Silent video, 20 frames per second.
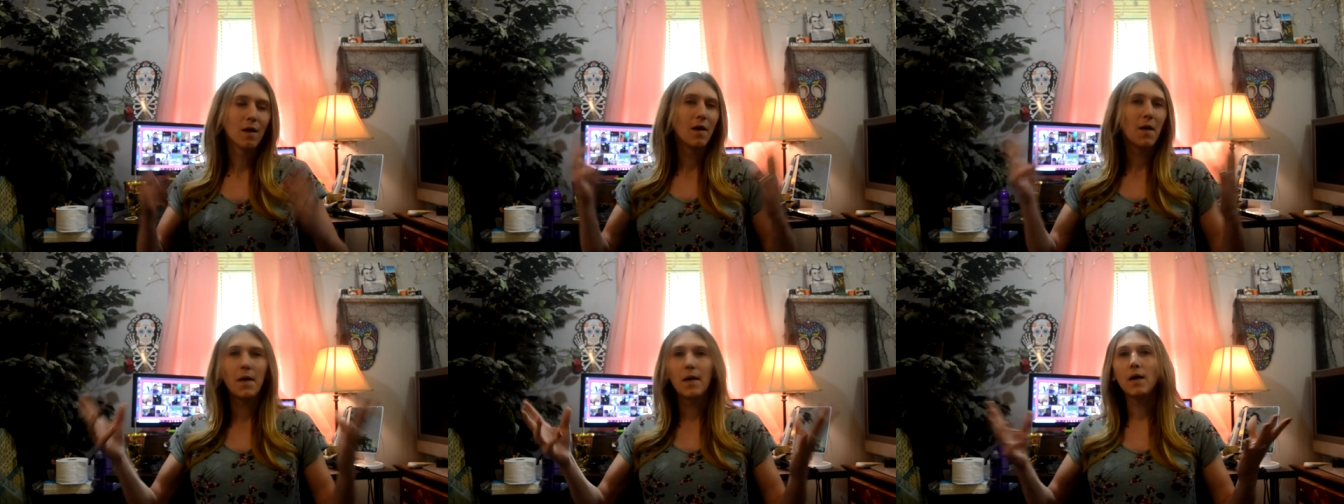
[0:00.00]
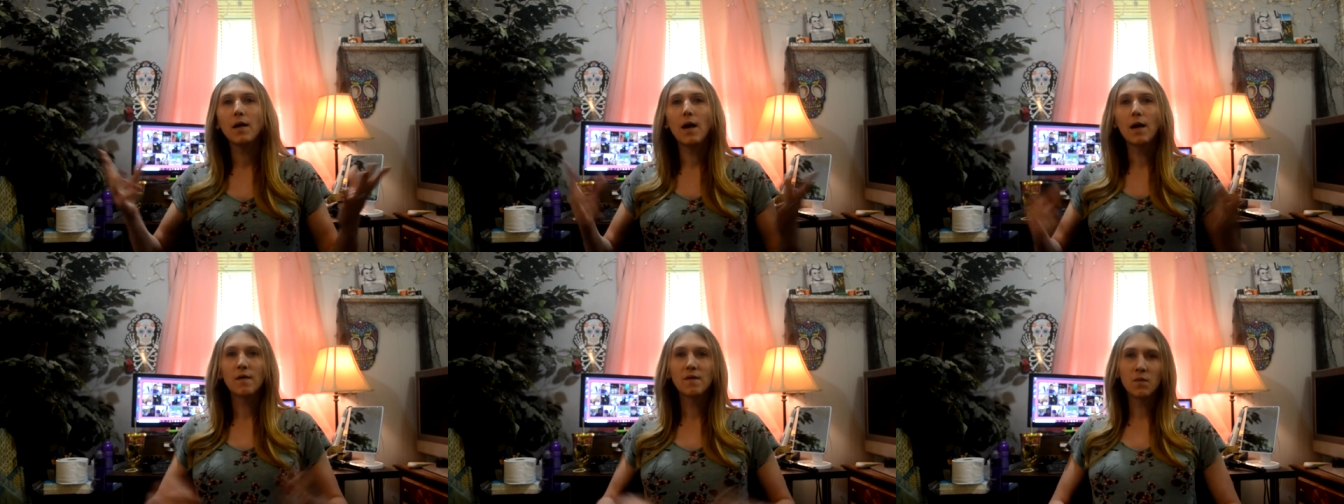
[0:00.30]
Hey
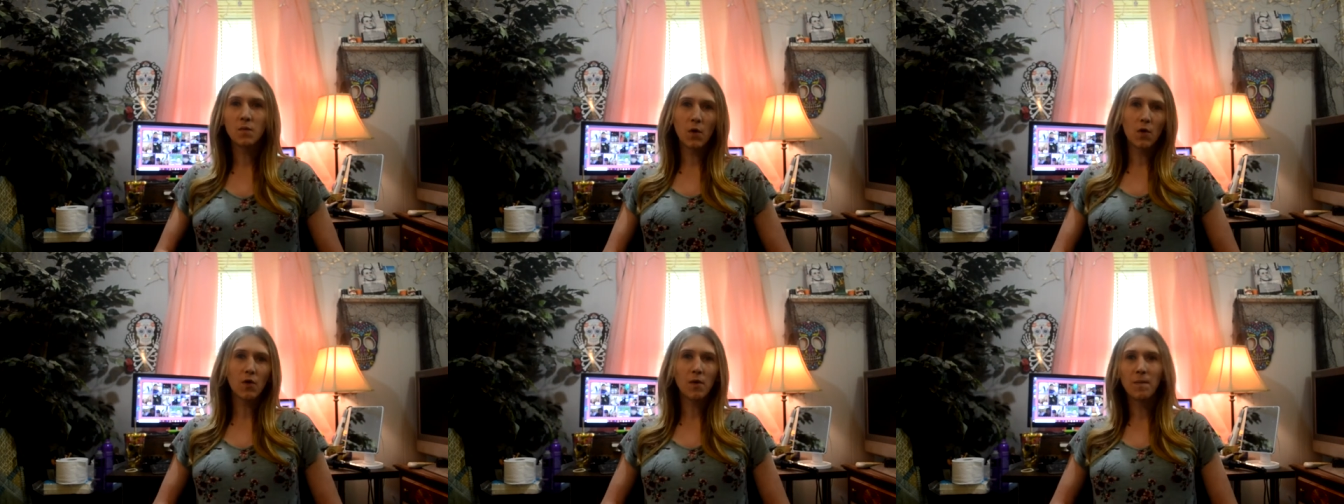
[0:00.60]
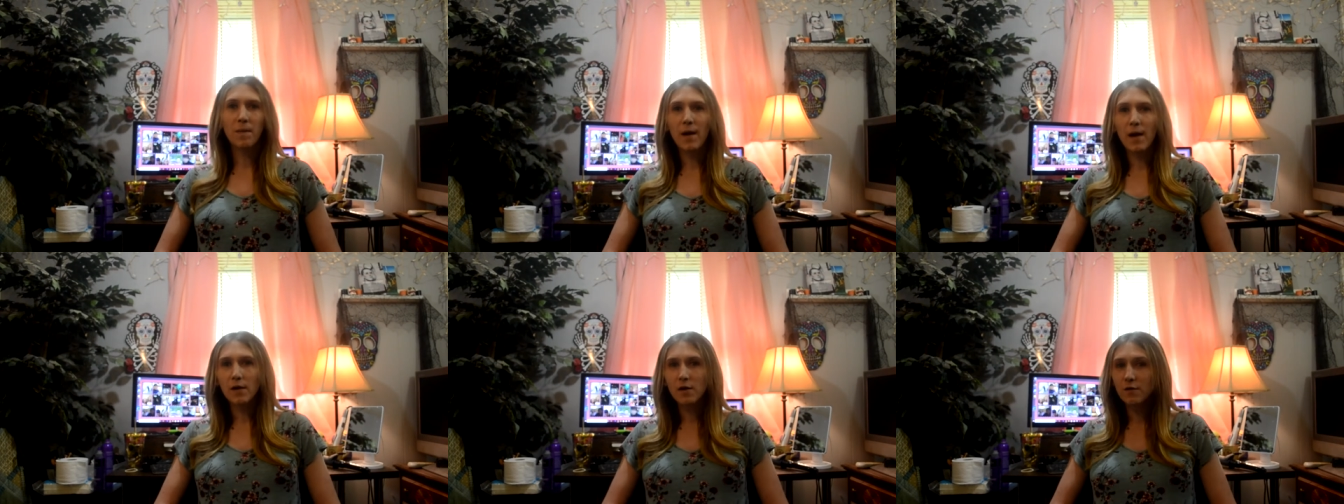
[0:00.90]
guys and welcome
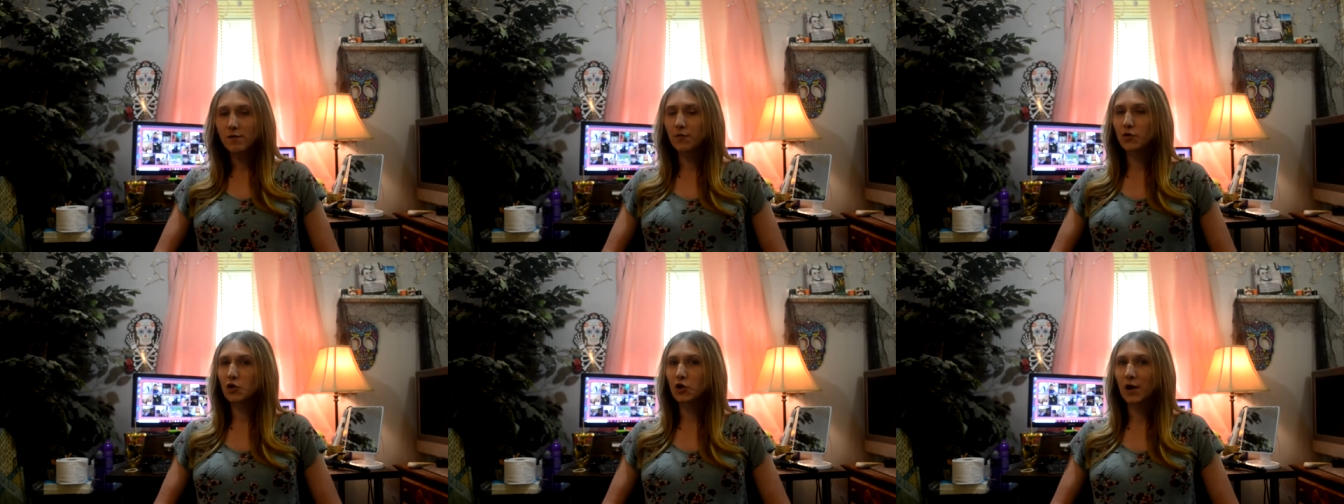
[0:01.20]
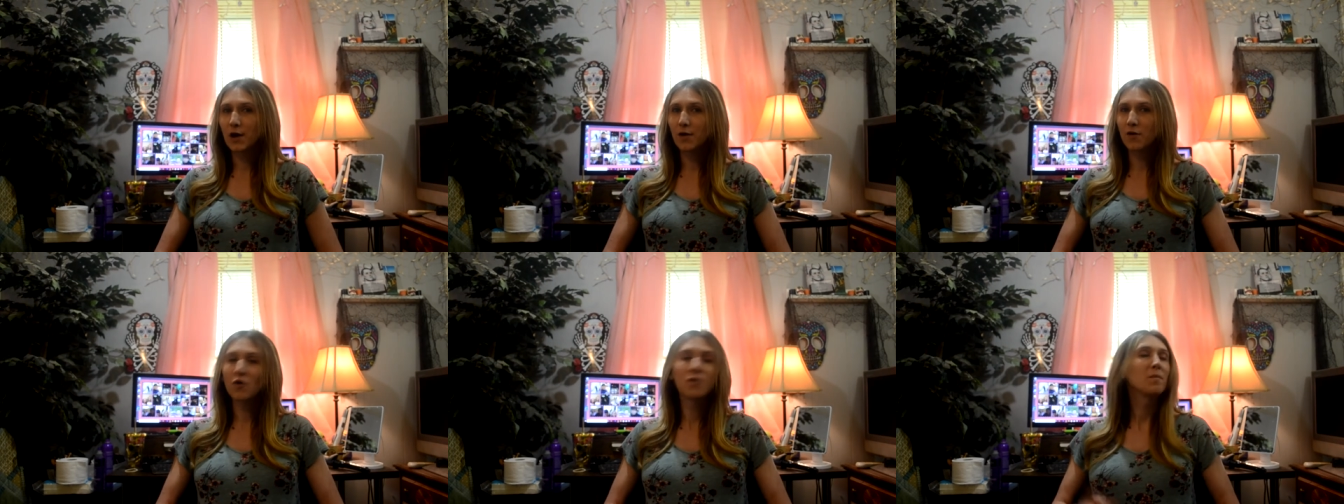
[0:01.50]
back to the
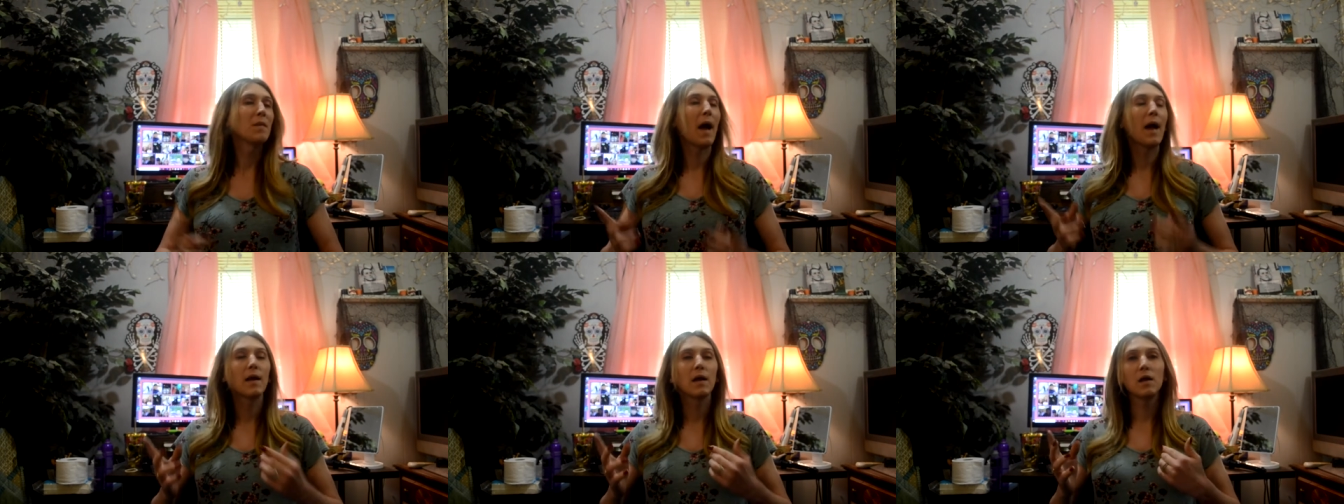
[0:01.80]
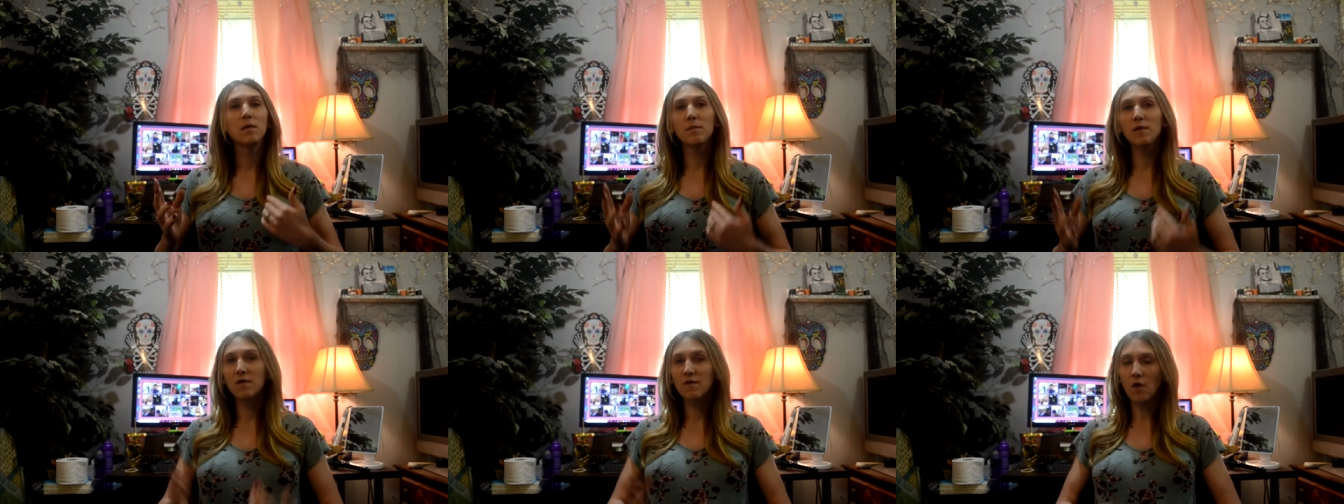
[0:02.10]
channel. My
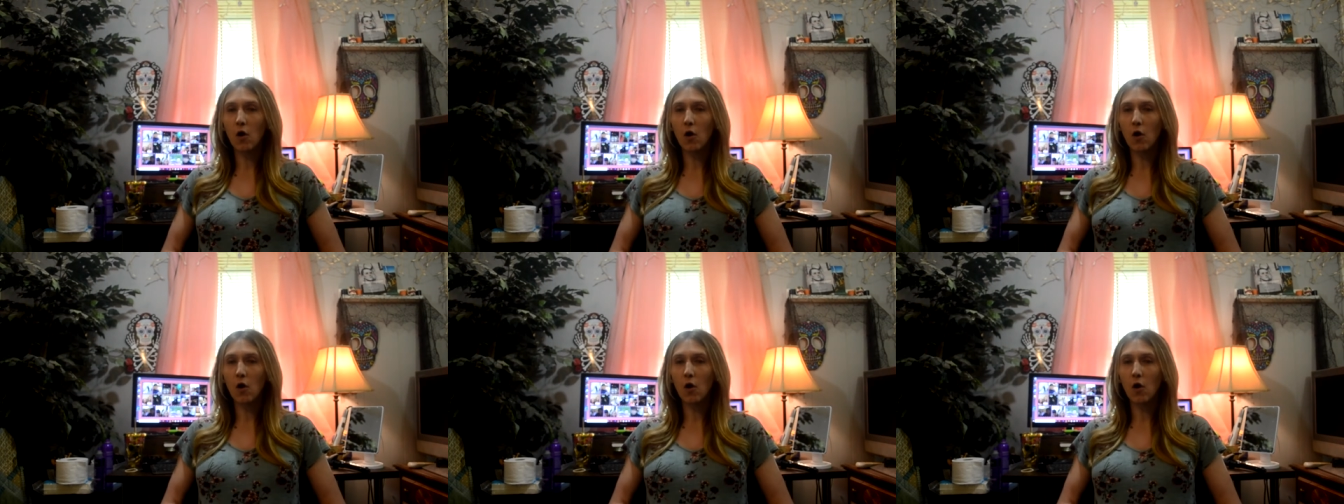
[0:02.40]
name is